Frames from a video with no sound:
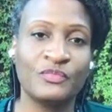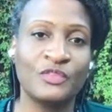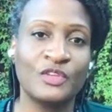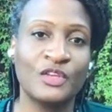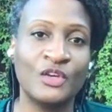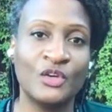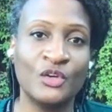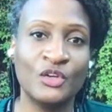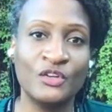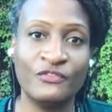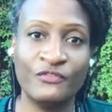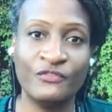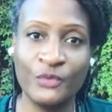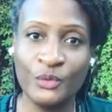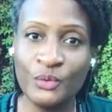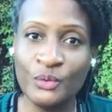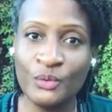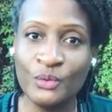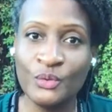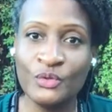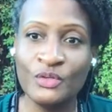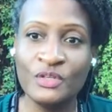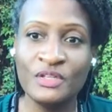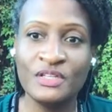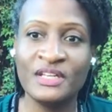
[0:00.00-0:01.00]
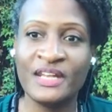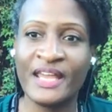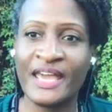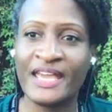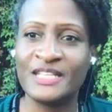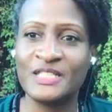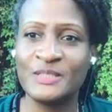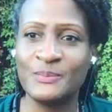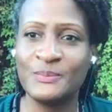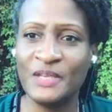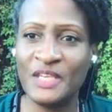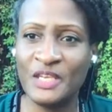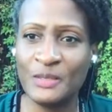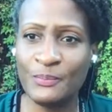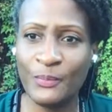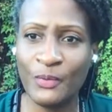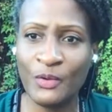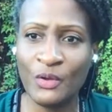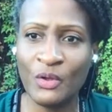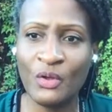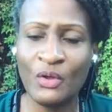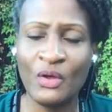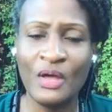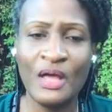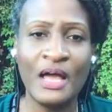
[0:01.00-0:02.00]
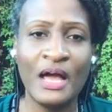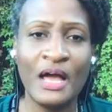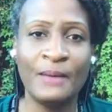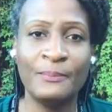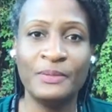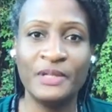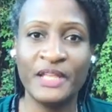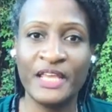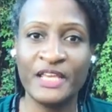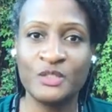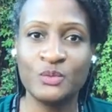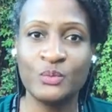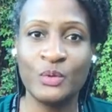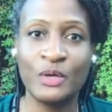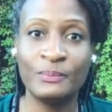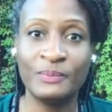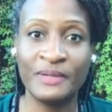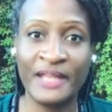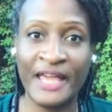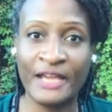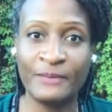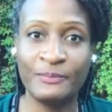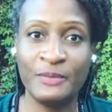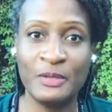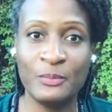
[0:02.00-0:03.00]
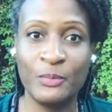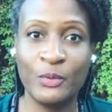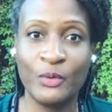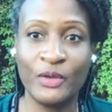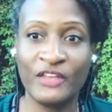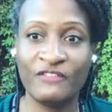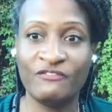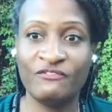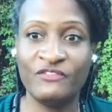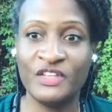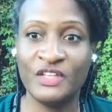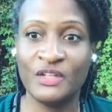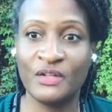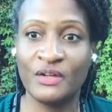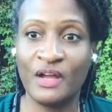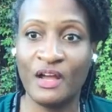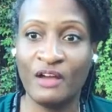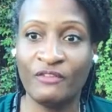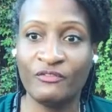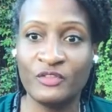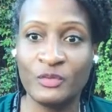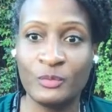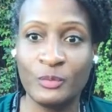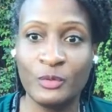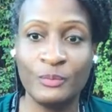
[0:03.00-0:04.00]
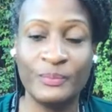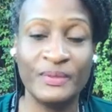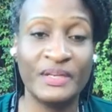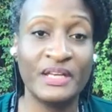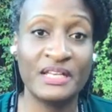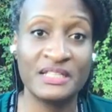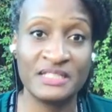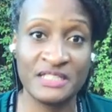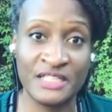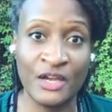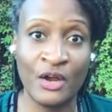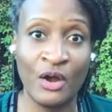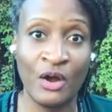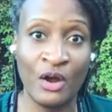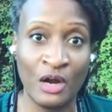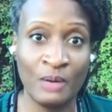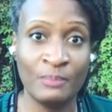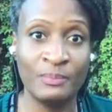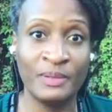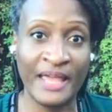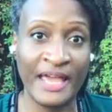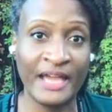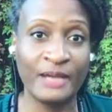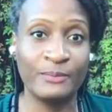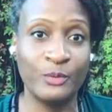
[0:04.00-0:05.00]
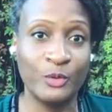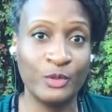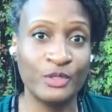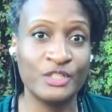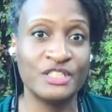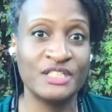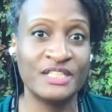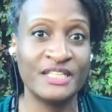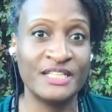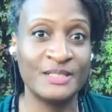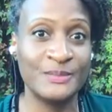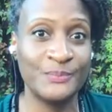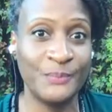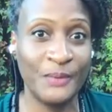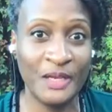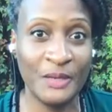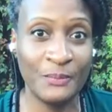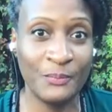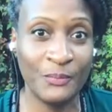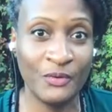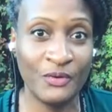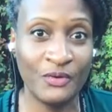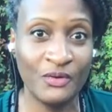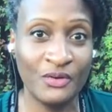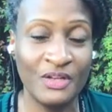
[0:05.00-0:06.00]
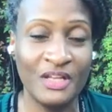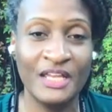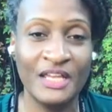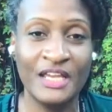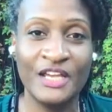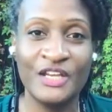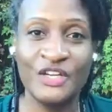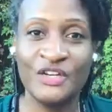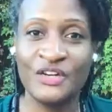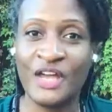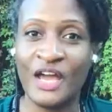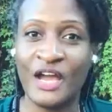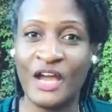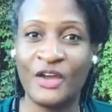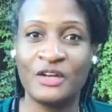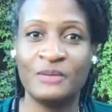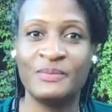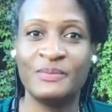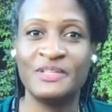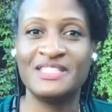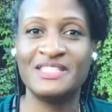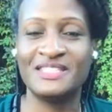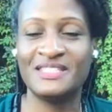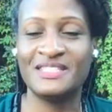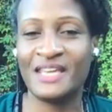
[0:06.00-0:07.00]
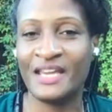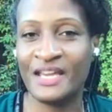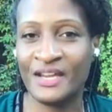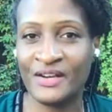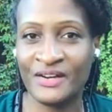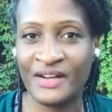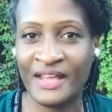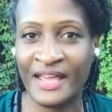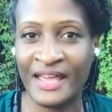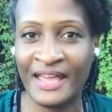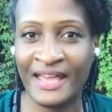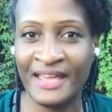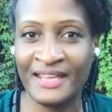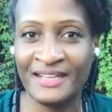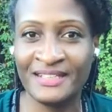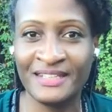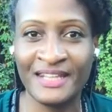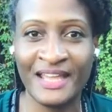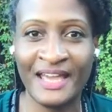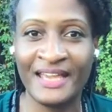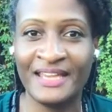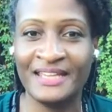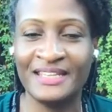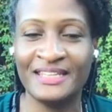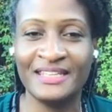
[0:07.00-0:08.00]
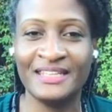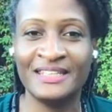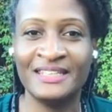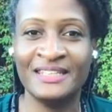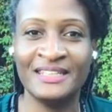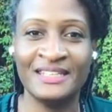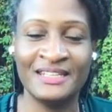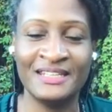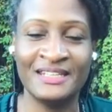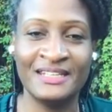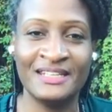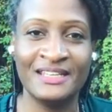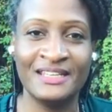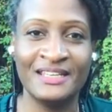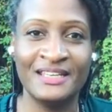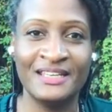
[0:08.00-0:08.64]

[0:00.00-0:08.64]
Good food, nice people, a place where Black people can feel comfortable because there are Black Portuguese people. You're not going to be stared at like in